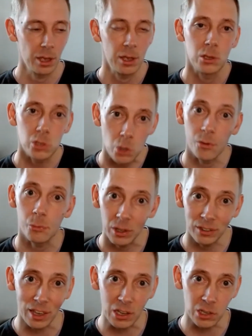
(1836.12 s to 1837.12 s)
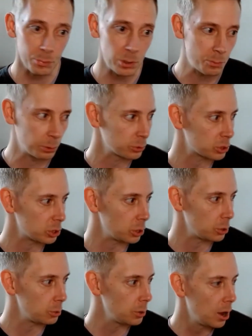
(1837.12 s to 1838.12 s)
So if we teach pupils
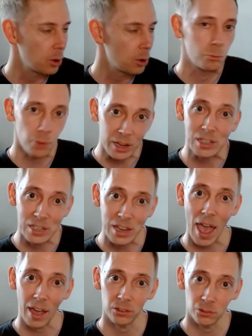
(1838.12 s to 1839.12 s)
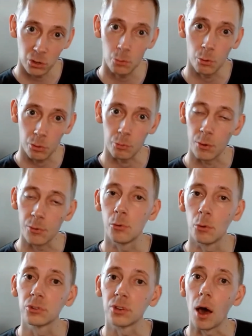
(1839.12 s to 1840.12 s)
to read a text 2 or 3 or
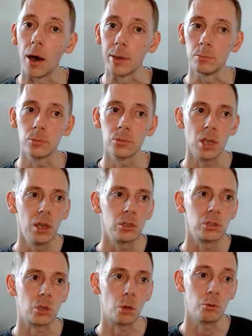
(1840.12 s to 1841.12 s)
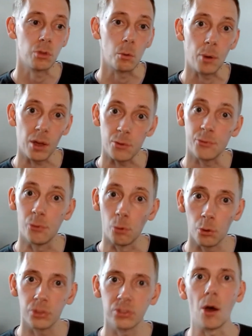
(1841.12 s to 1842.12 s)
4 times, so that by the
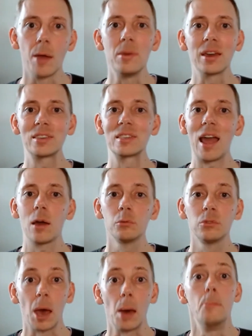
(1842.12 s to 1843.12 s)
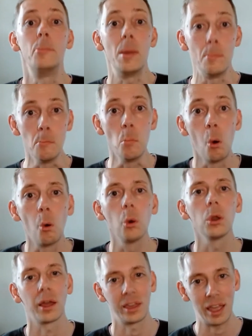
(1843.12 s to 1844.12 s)
4th time it sounds a bit more
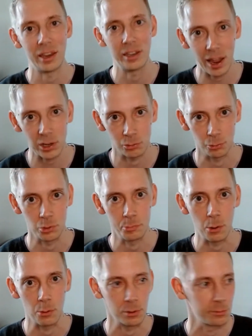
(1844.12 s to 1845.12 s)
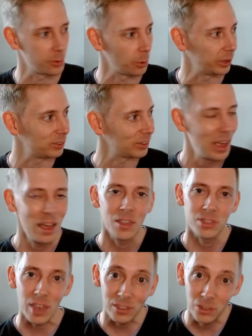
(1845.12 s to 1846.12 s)
like a natural spoken voice,
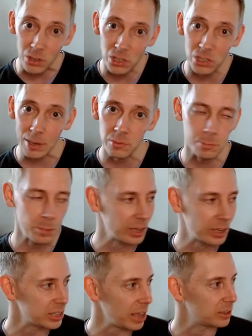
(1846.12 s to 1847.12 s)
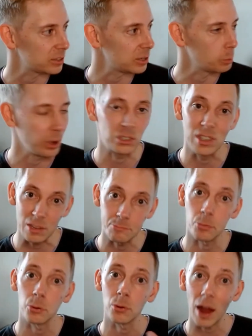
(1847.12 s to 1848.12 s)
there does seem to be a sense in which this
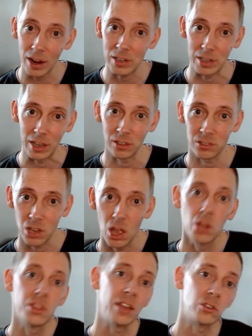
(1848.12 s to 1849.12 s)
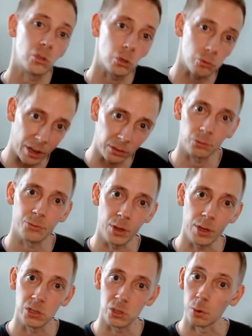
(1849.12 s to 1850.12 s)
practice then
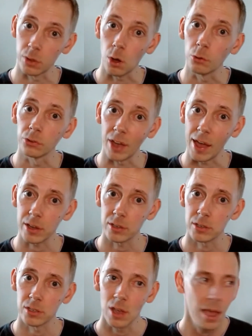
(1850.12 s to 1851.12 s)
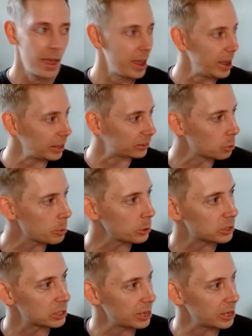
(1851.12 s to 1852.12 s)
transfers to other contexts. It's almost
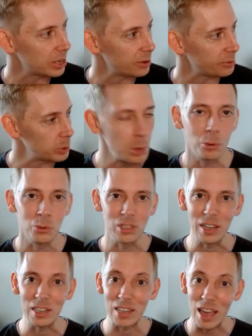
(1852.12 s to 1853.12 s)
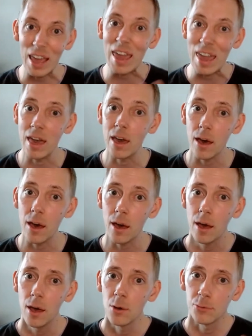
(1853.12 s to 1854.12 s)
as if pupils need to hear
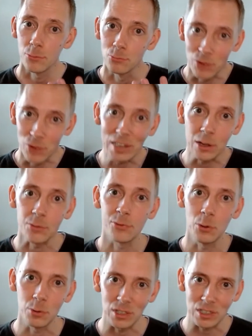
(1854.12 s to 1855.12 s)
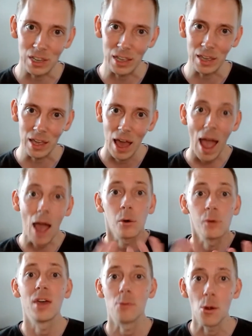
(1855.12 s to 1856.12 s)
reading fluency out of
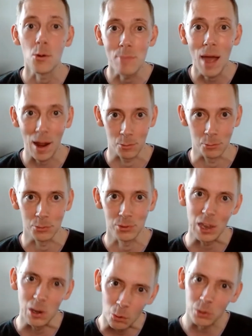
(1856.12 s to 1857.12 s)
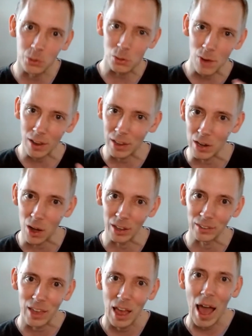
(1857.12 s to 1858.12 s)
their own mouths in order to
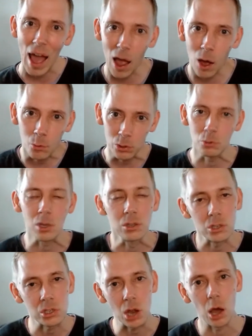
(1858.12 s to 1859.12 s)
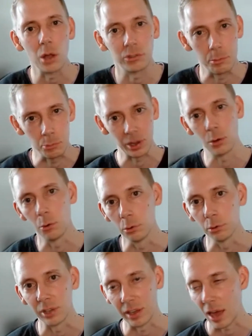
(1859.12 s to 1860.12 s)
recognize how you can start to bring it all
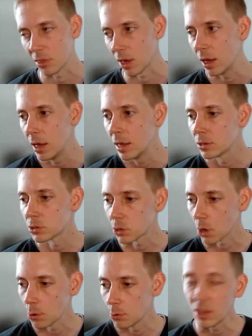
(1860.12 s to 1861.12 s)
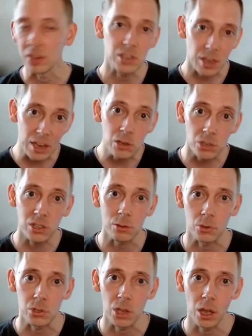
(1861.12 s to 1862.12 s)
together. So there's interesting
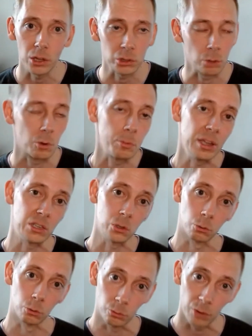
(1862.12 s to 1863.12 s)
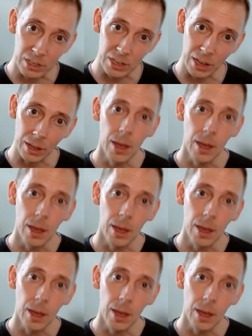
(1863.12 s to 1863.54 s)
research on repeated oral reading,